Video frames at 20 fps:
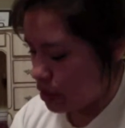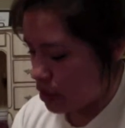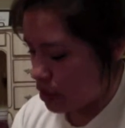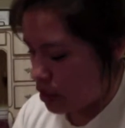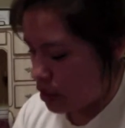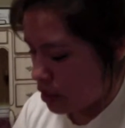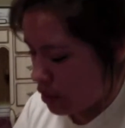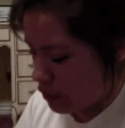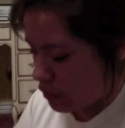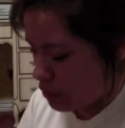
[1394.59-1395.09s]

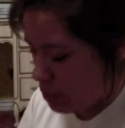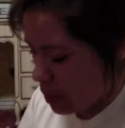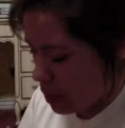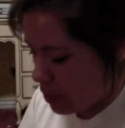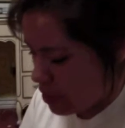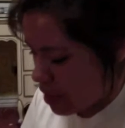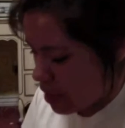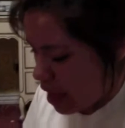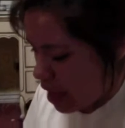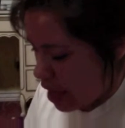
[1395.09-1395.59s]
enough
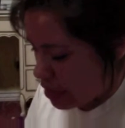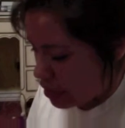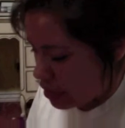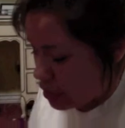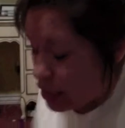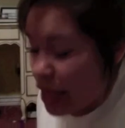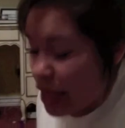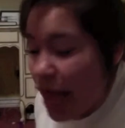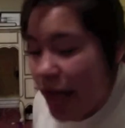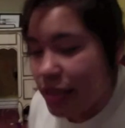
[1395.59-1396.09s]
about that. The
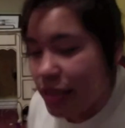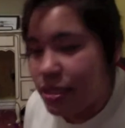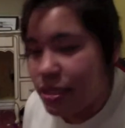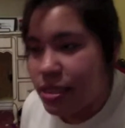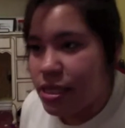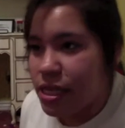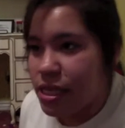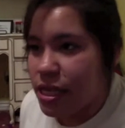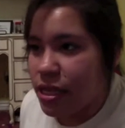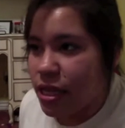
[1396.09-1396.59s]

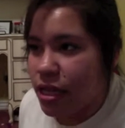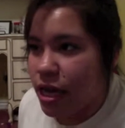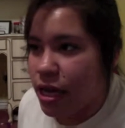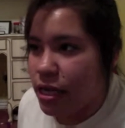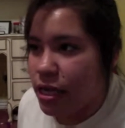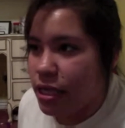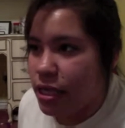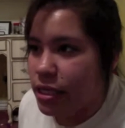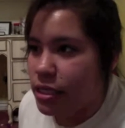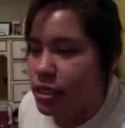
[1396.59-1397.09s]
last thing that I
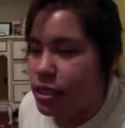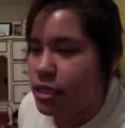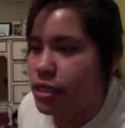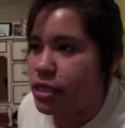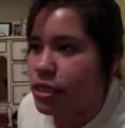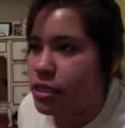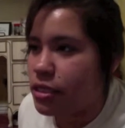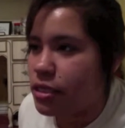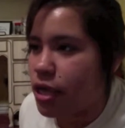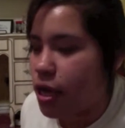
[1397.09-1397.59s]
needed to
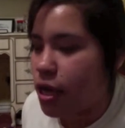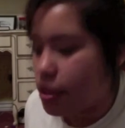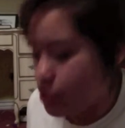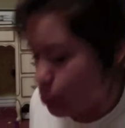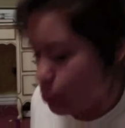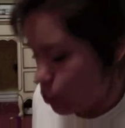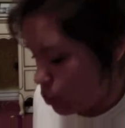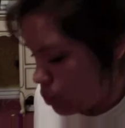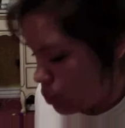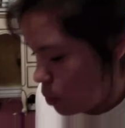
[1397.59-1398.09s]

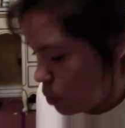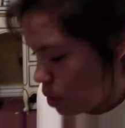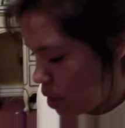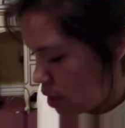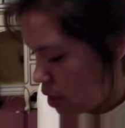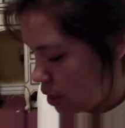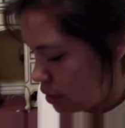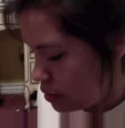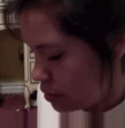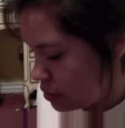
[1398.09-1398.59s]
discuss
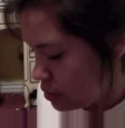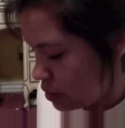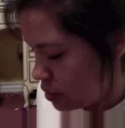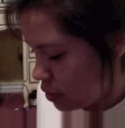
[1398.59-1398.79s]
was